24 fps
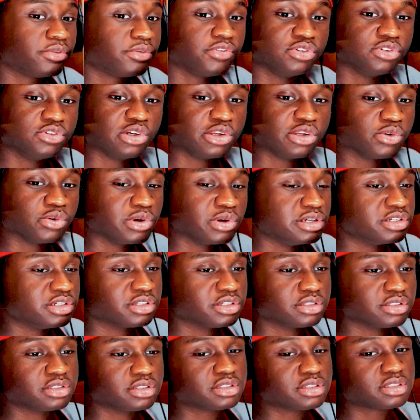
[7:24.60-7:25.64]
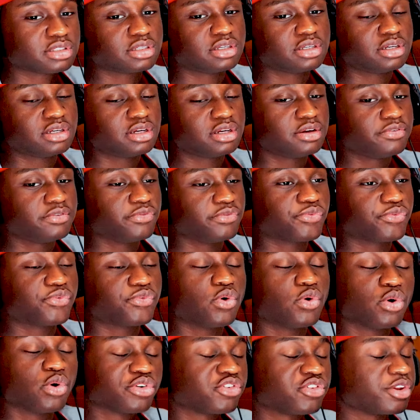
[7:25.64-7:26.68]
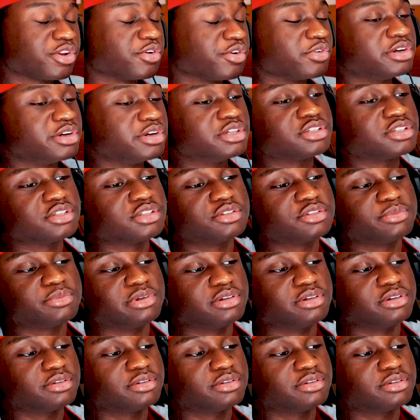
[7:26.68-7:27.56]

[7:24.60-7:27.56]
Generations. 4 generations, bro.